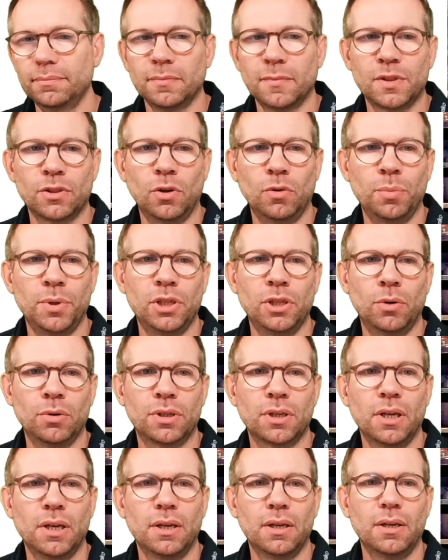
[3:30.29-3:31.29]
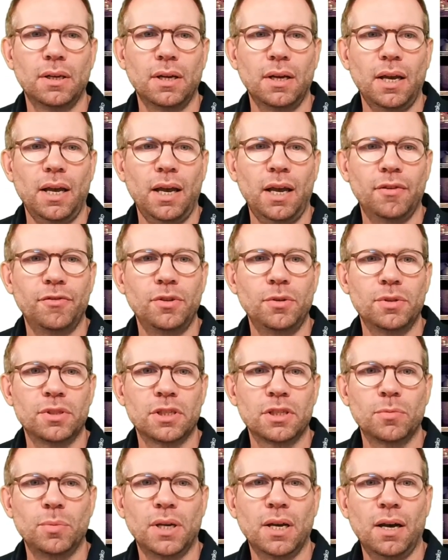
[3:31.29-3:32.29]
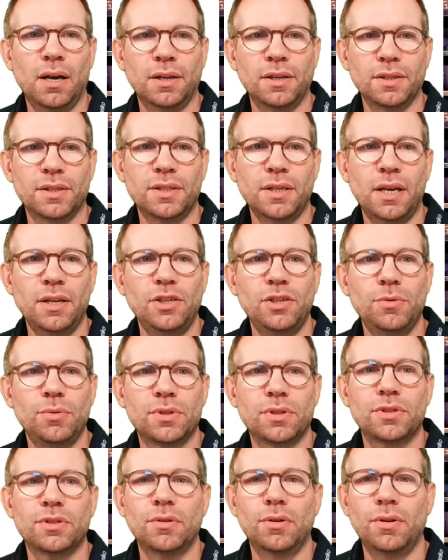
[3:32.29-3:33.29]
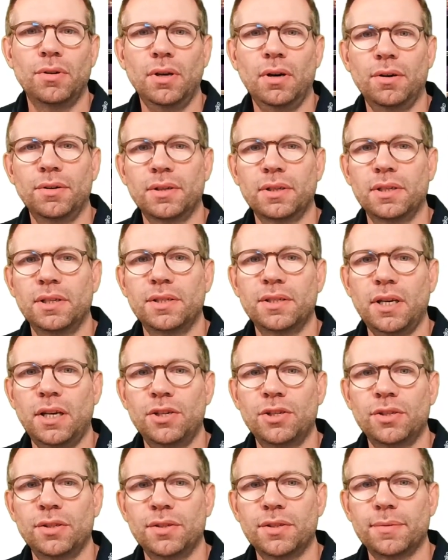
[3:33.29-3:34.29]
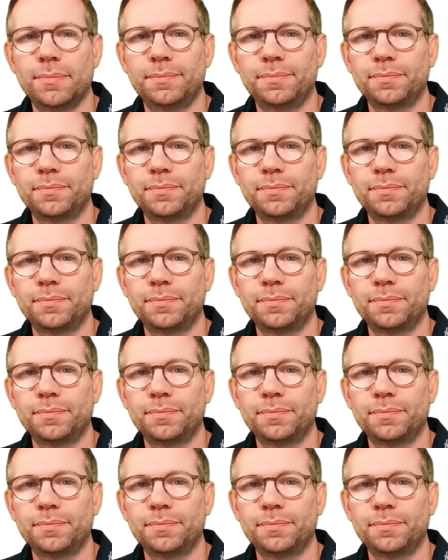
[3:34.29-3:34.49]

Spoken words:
So we don't have users. We can't assign users to the organizations.